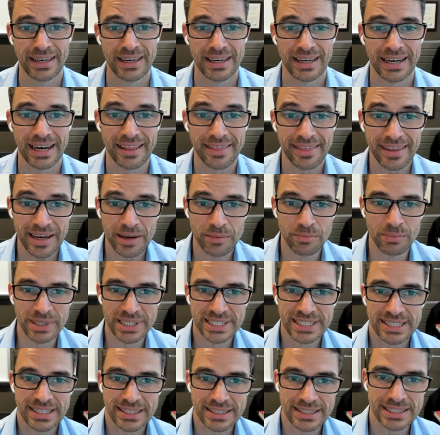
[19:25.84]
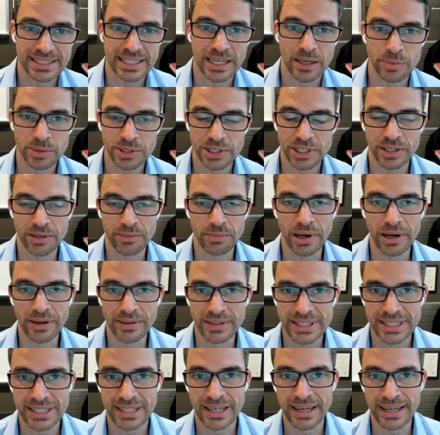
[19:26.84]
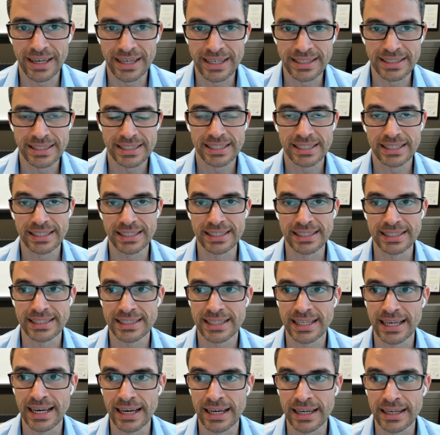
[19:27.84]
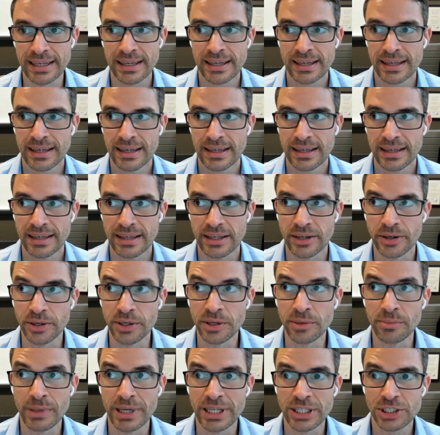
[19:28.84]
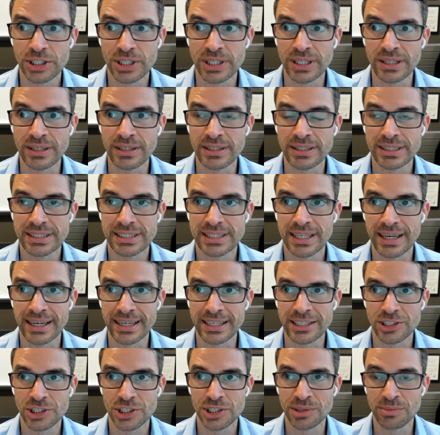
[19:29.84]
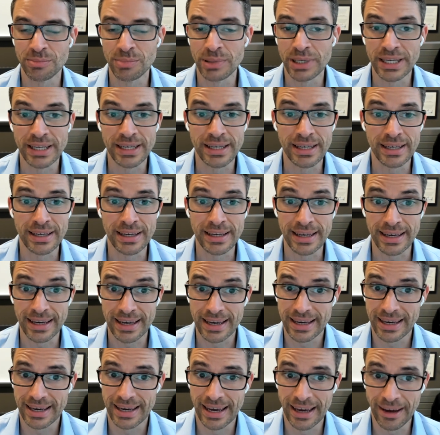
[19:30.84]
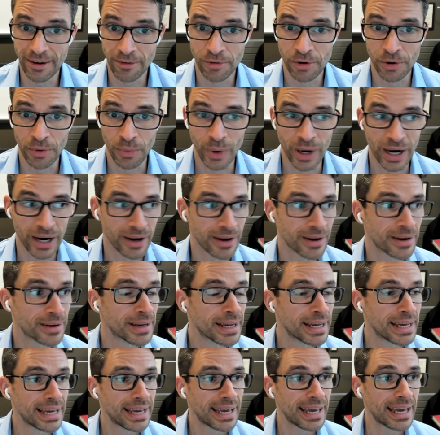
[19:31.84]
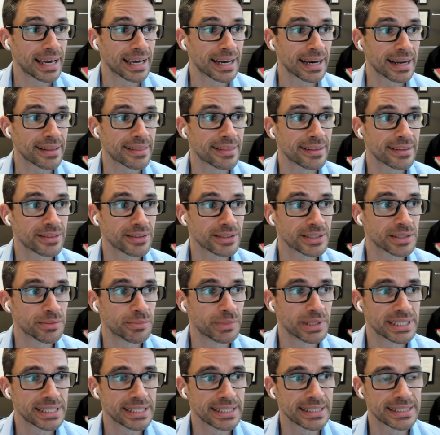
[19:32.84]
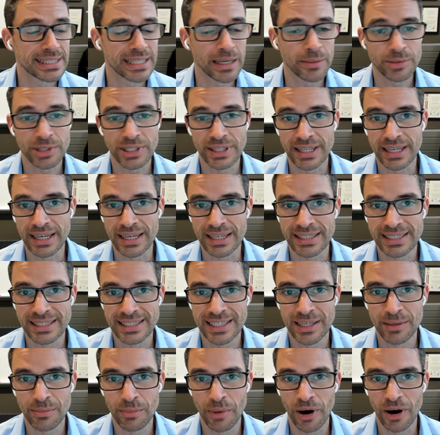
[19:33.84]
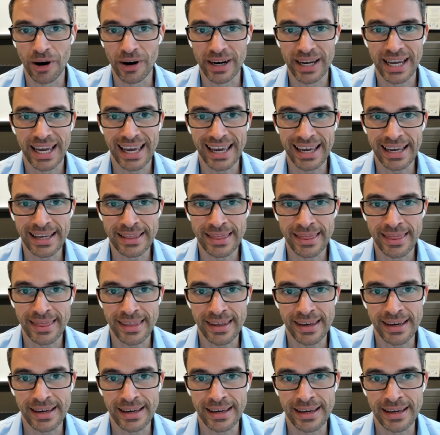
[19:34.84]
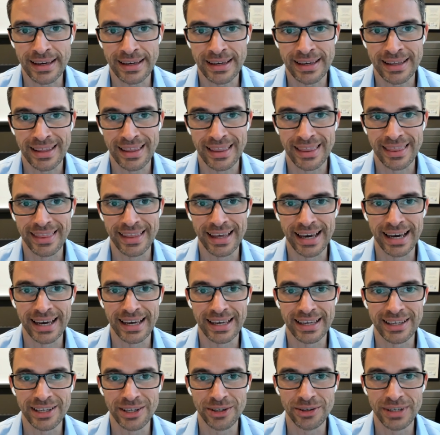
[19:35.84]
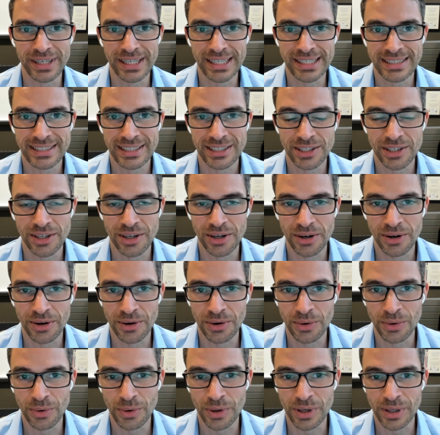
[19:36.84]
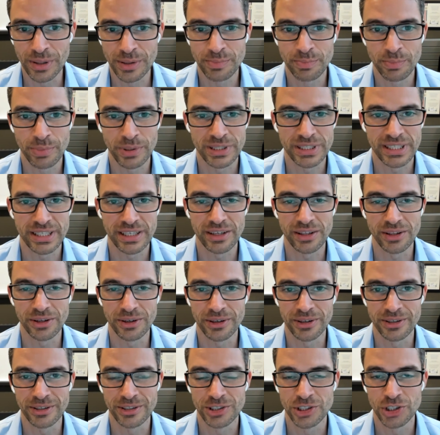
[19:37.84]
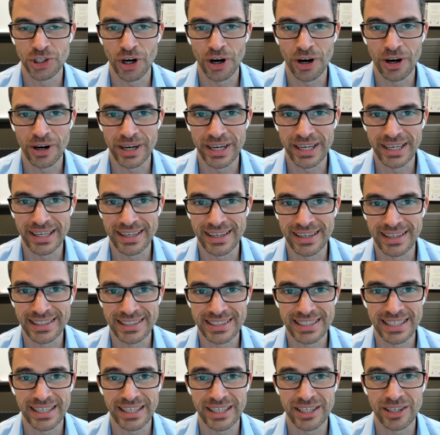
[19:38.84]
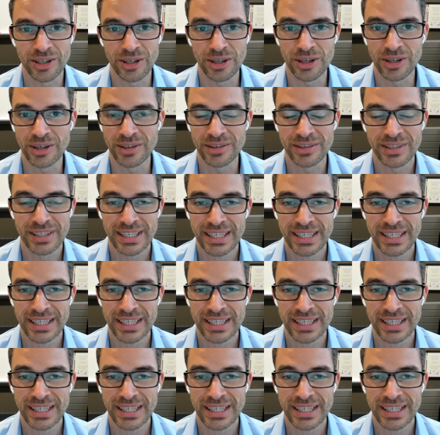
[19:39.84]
I think a misconception about science is that, you mentioned science should be everywhere. And I think there's a misconception that it's some arcane thing that you need to know a particular jargon. It's like you're